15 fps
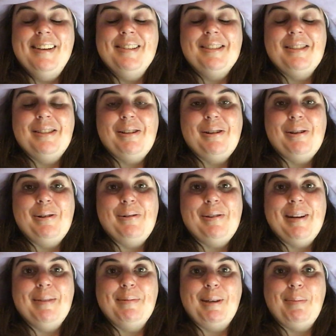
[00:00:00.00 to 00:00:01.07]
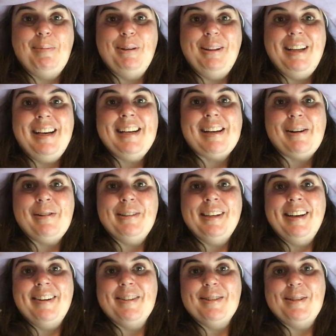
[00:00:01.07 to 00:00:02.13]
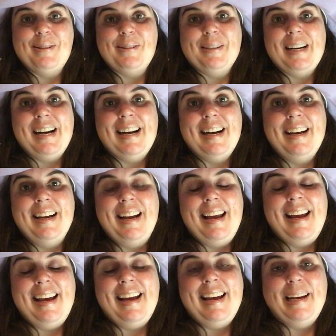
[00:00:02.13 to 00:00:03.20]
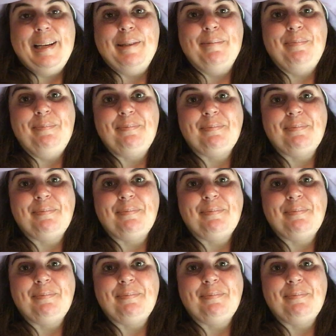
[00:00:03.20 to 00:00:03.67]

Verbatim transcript: So I'm gonna put that out. And I also got a